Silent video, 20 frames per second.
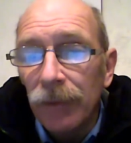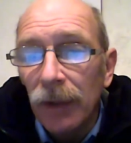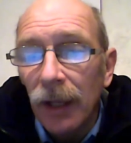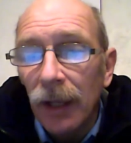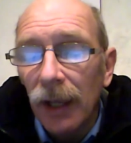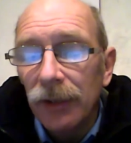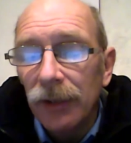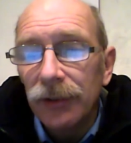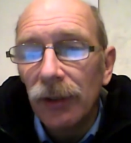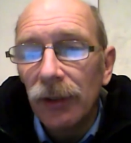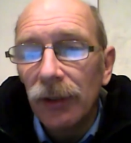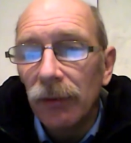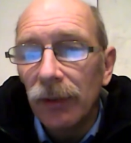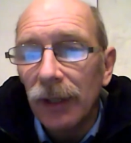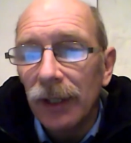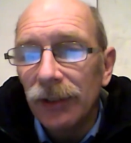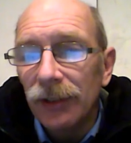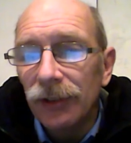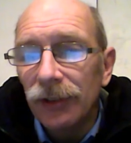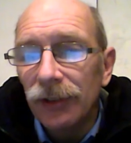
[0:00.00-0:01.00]
And so
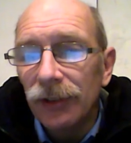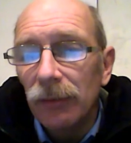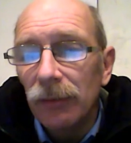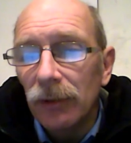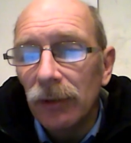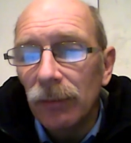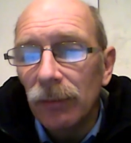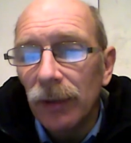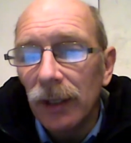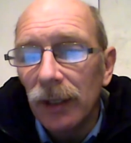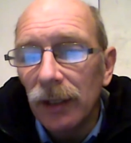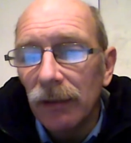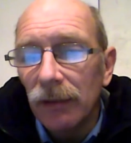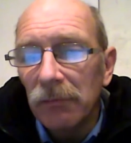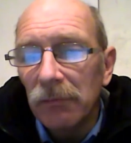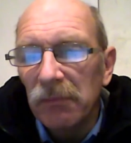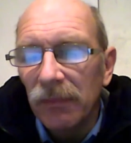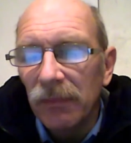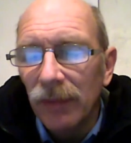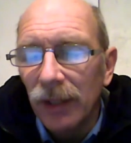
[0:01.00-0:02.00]
it seemed to be
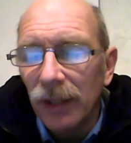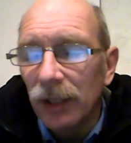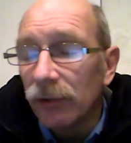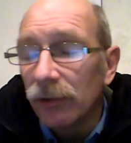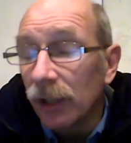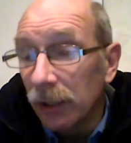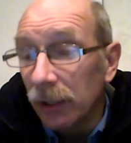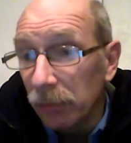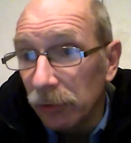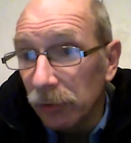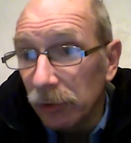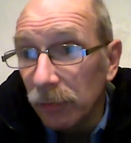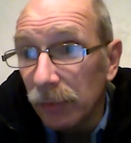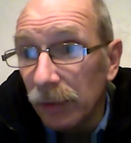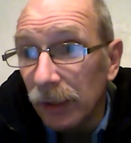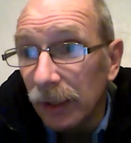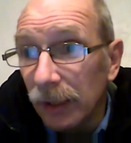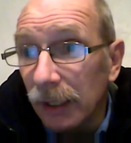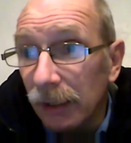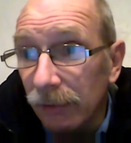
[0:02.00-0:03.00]
incredible to
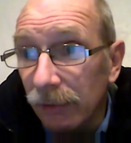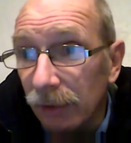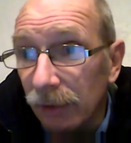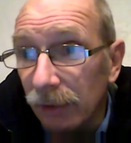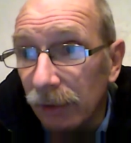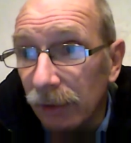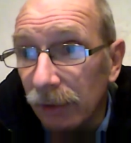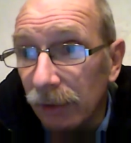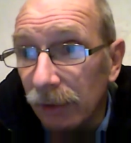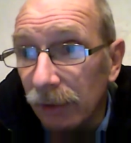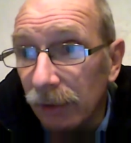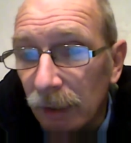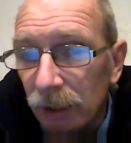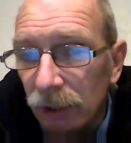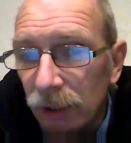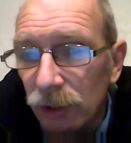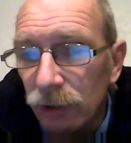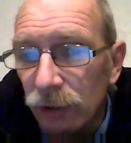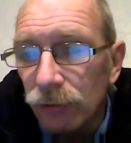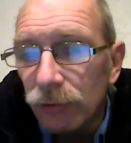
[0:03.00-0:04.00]
believe that a
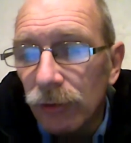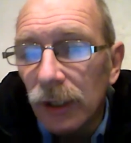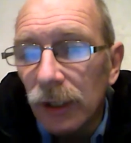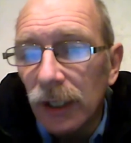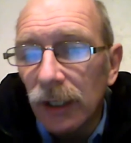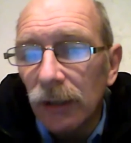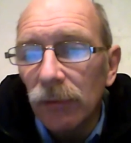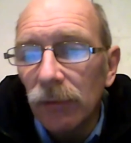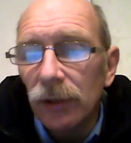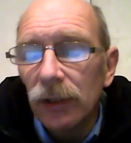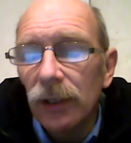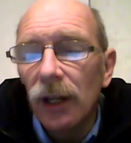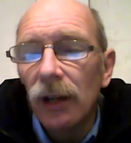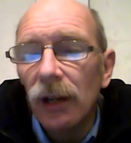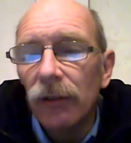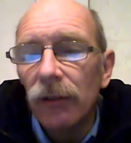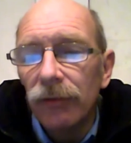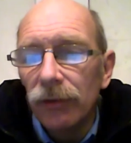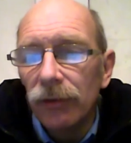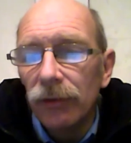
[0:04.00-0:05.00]
tree would go
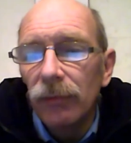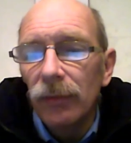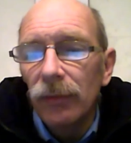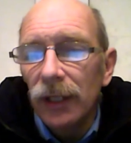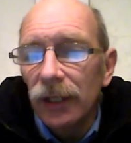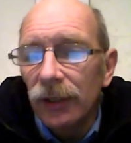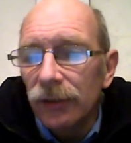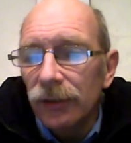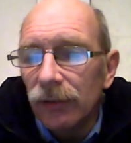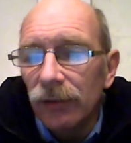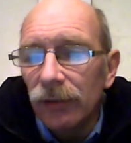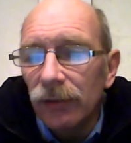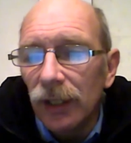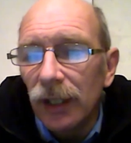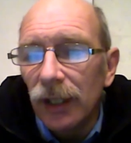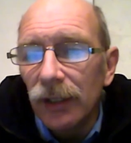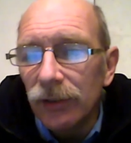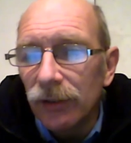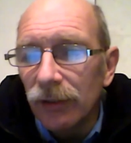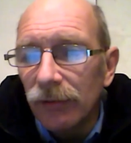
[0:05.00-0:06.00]
through millions of
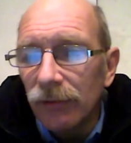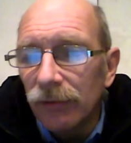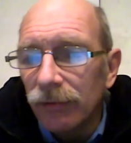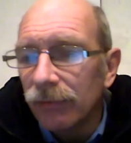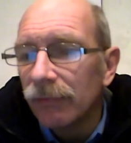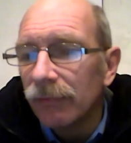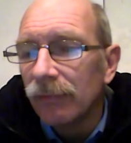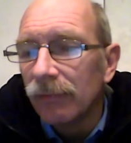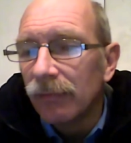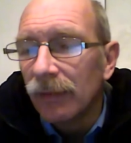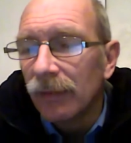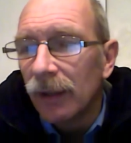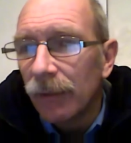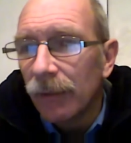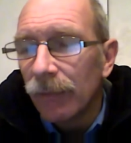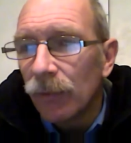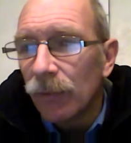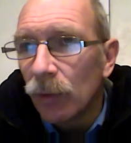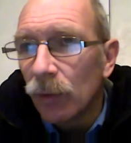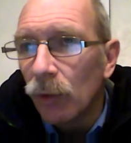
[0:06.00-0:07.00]
years of
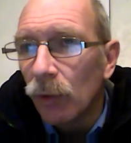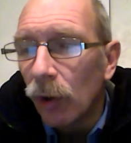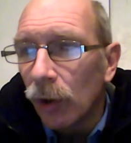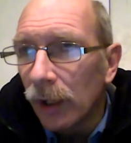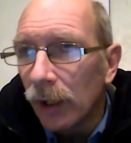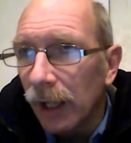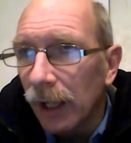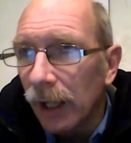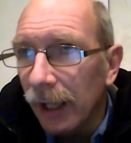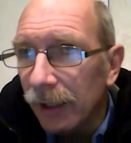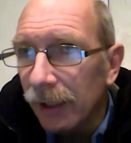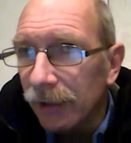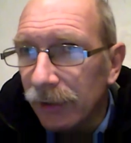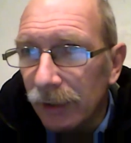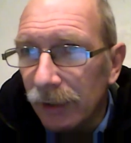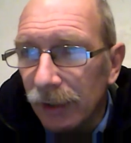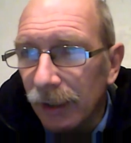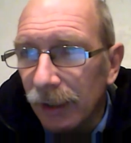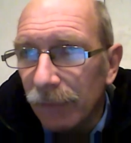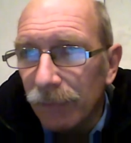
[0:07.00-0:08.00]
rock layers.
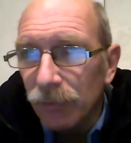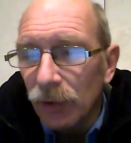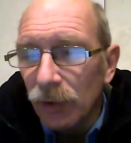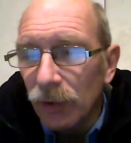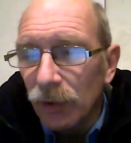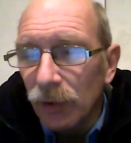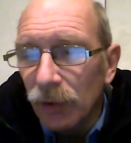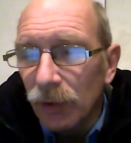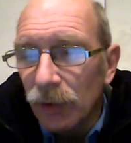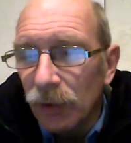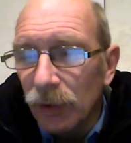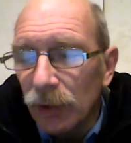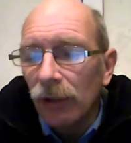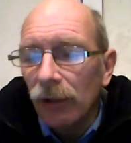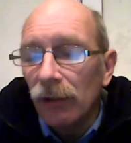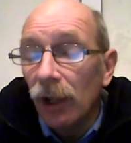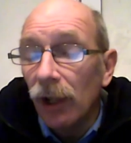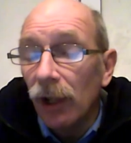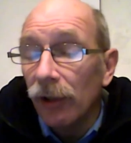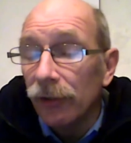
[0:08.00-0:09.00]
You know, trees don't
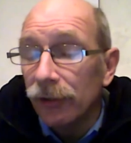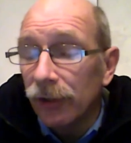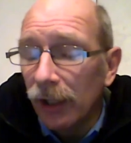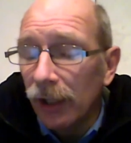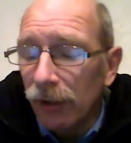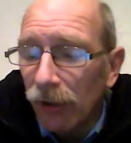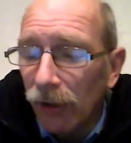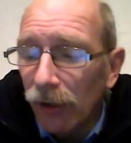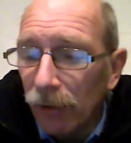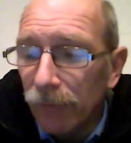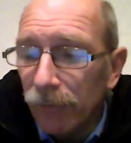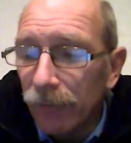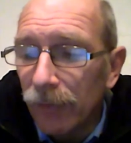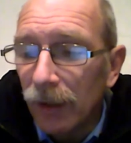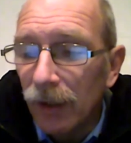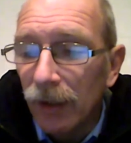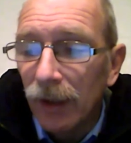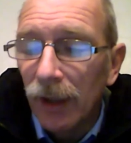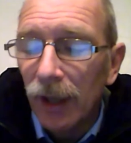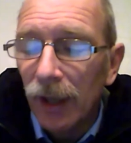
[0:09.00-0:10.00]
last that long,
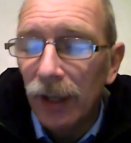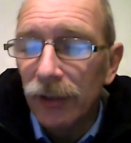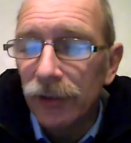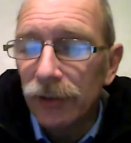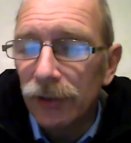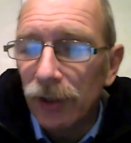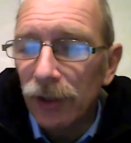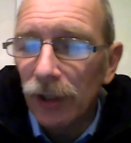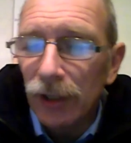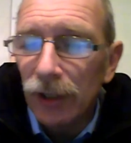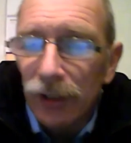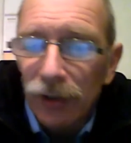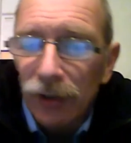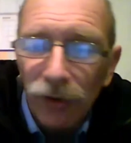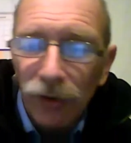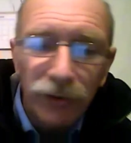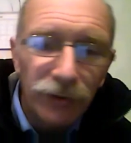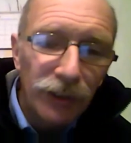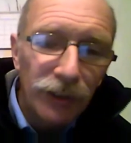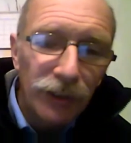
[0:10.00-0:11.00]
and certainly
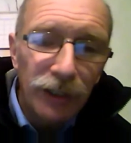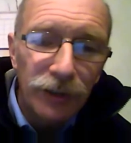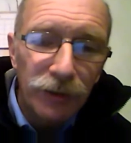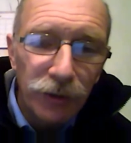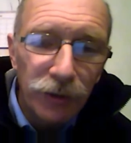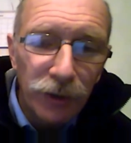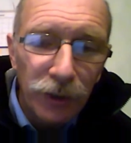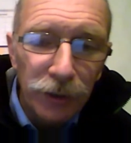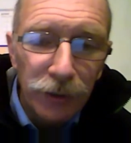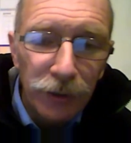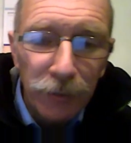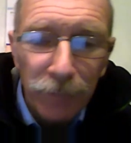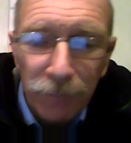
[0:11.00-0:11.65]
not dead trees.